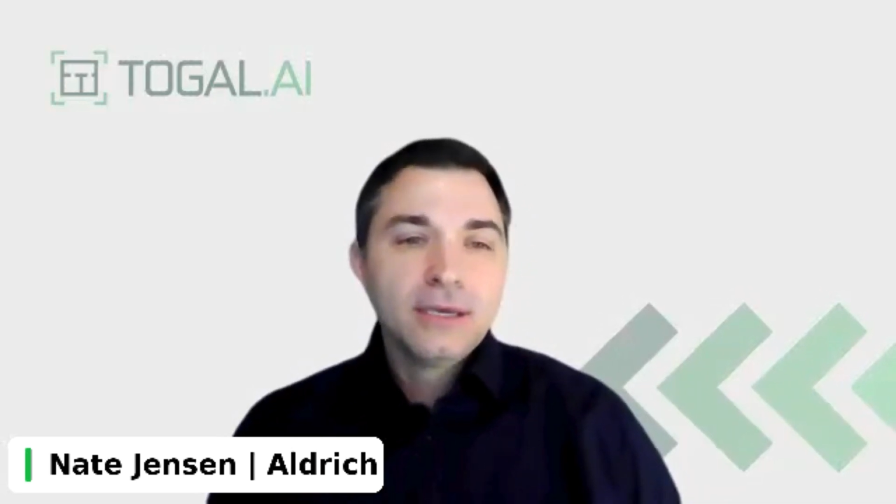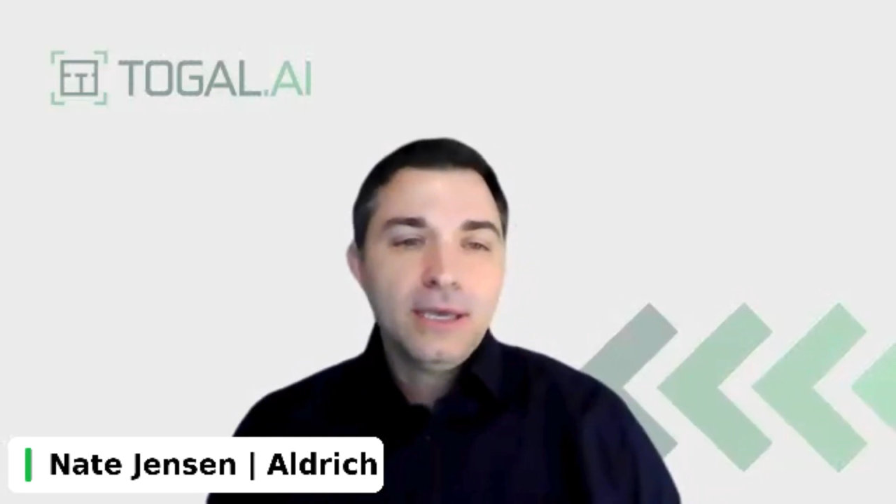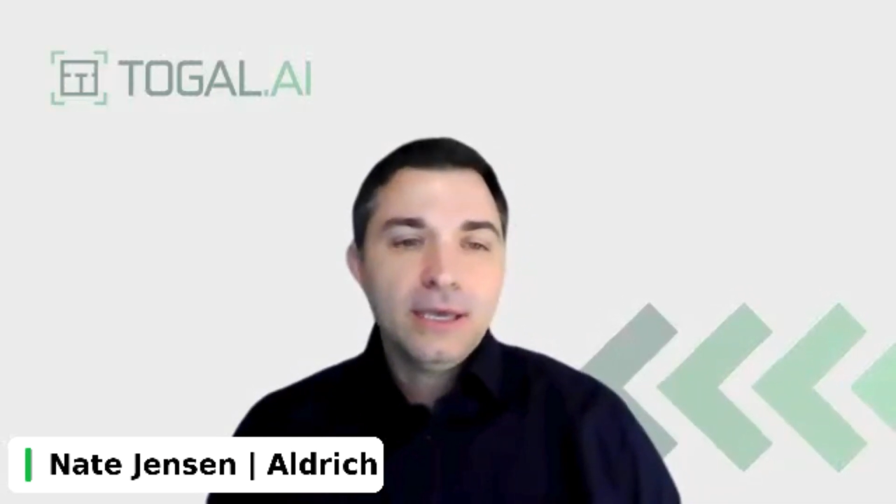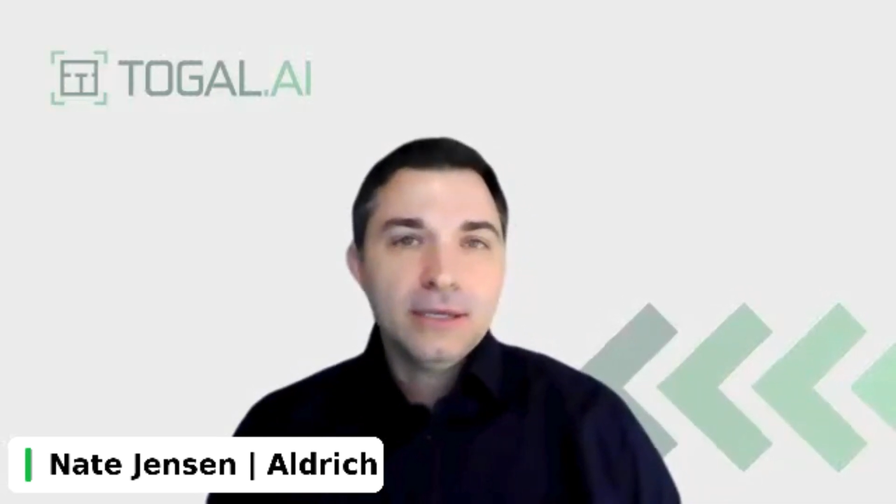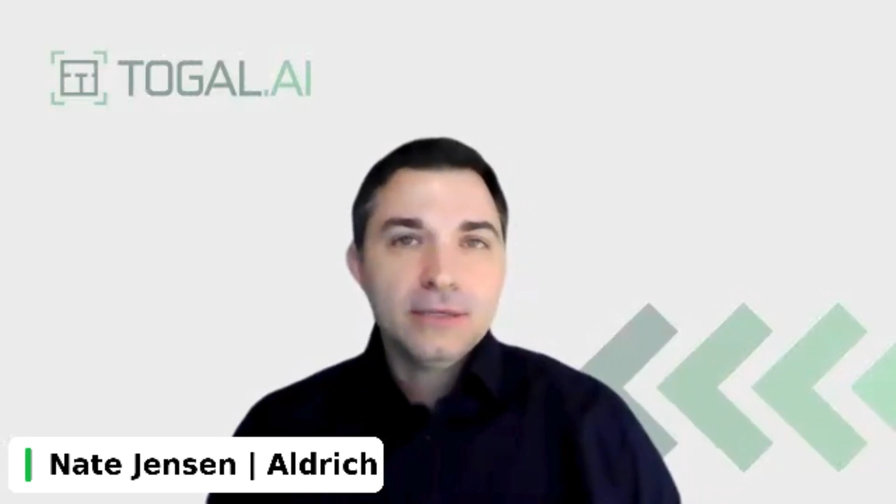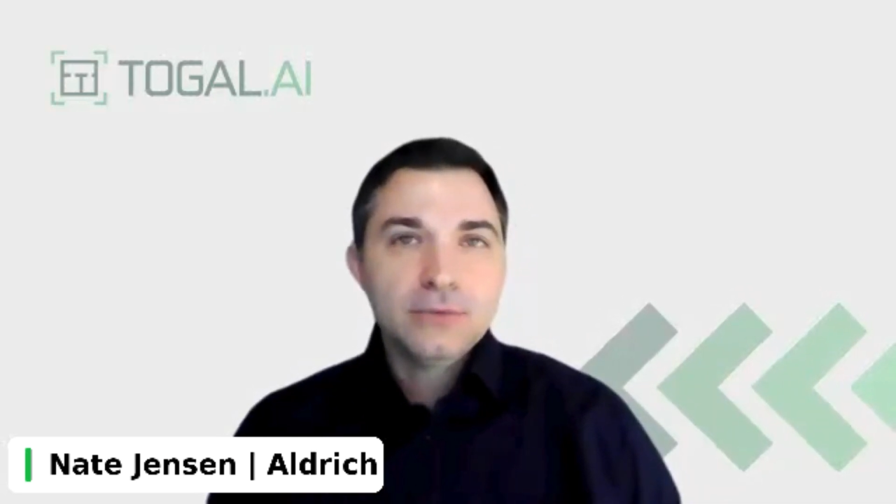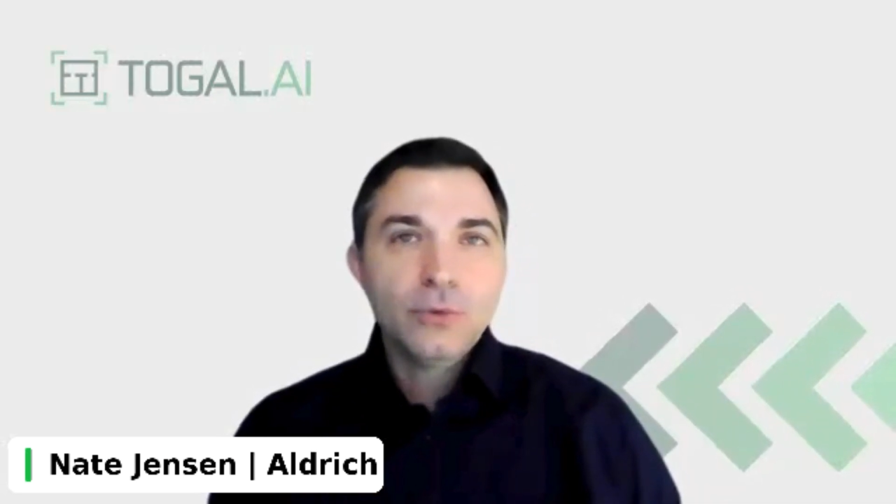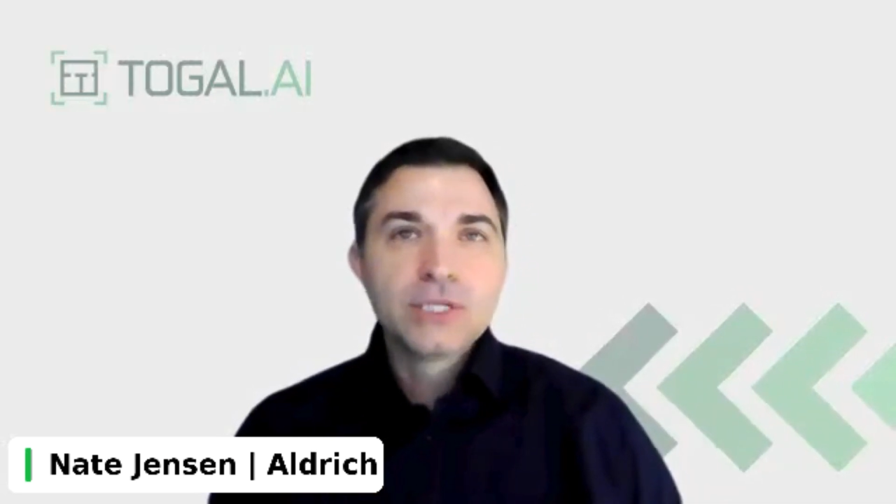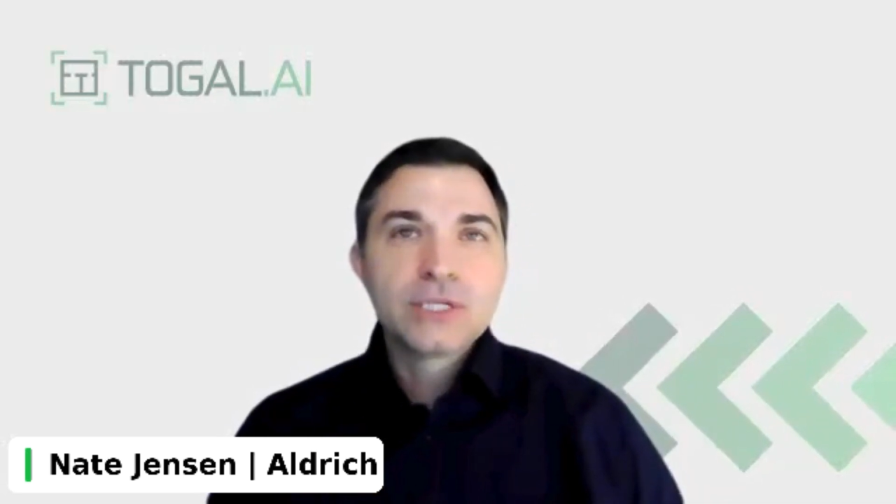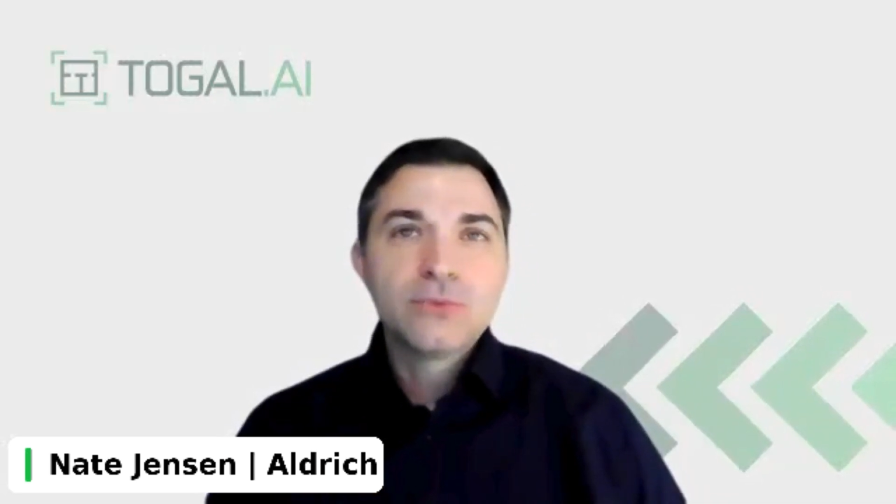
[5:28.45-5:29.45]
And
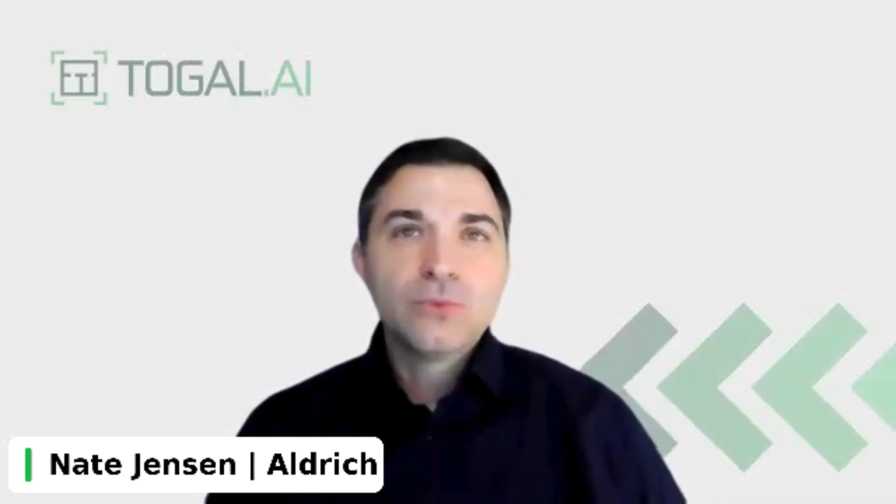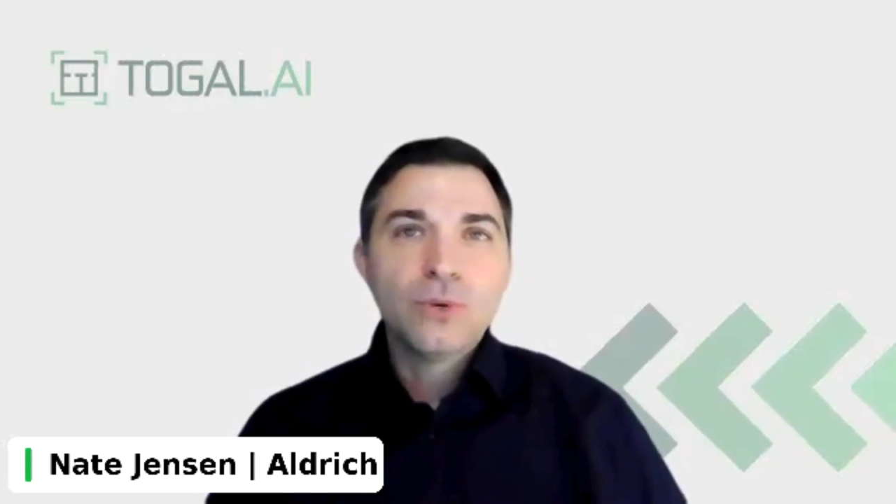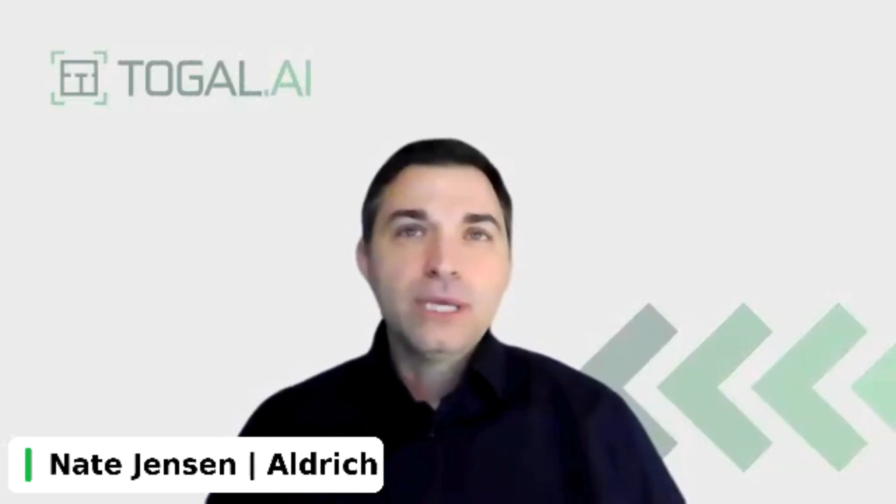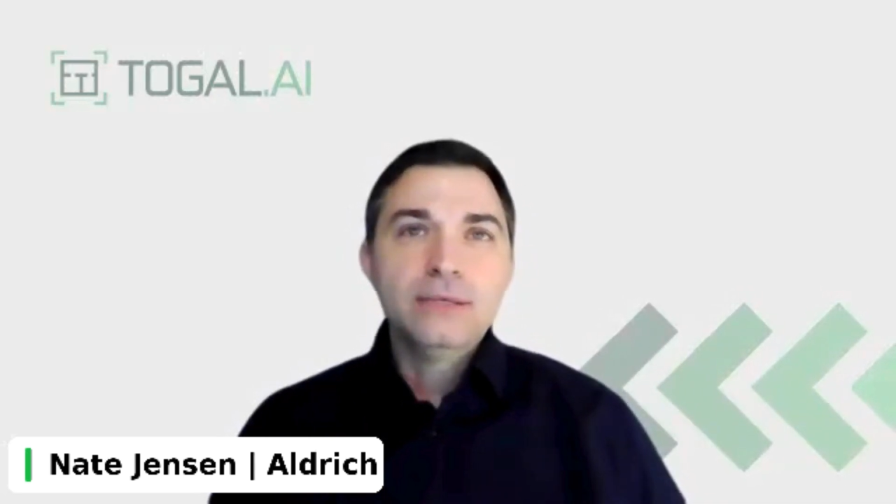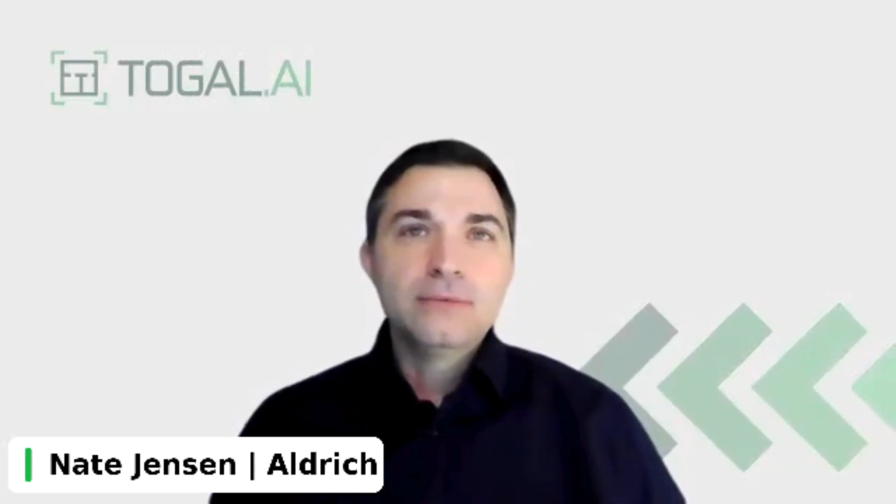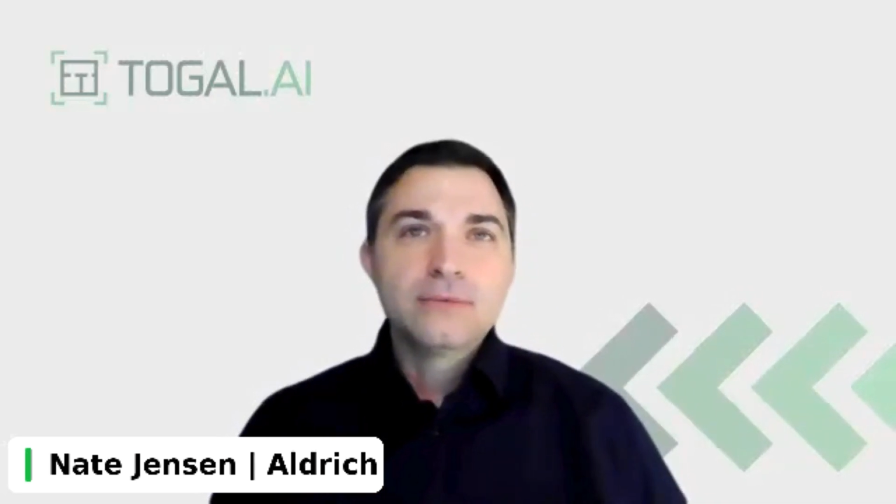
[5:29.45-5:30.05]
once we